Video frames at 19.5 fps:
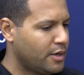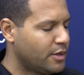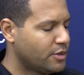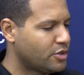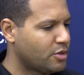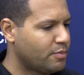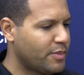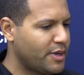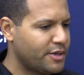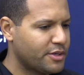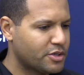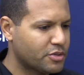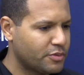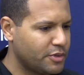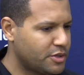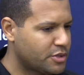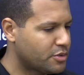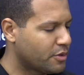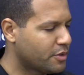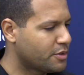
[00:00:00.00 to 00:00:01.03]
tremendous
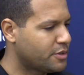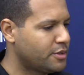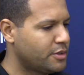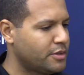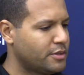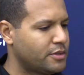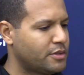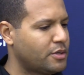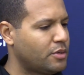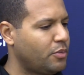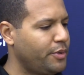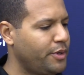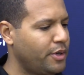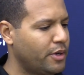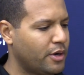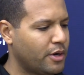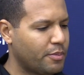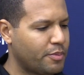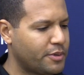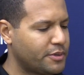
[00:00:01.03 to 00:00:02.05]
resources. We
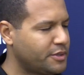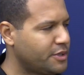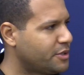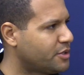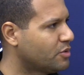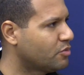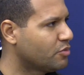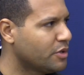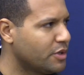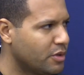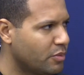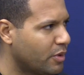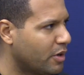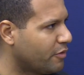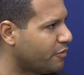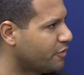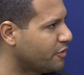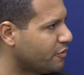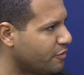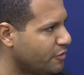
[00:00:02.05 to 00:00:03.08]
are positioned really
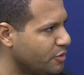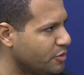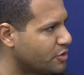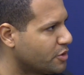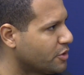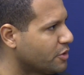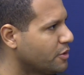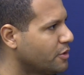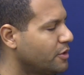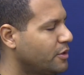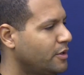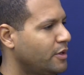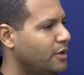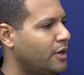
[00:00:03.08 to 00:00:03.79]
well for the future.